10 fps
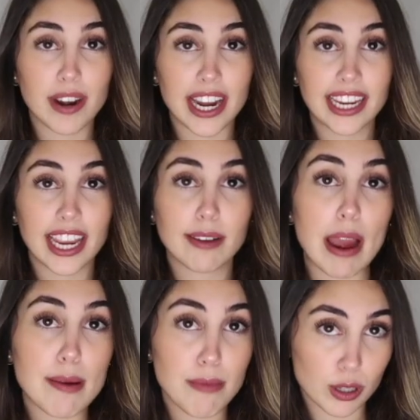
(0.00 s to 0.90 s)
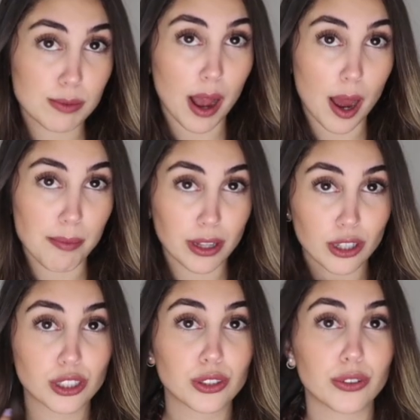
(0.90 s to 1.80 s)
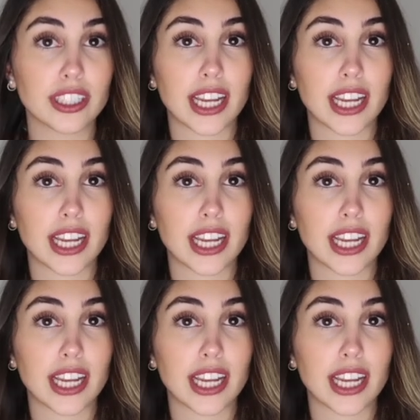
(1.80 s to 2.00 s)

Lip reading: ranking my most popular story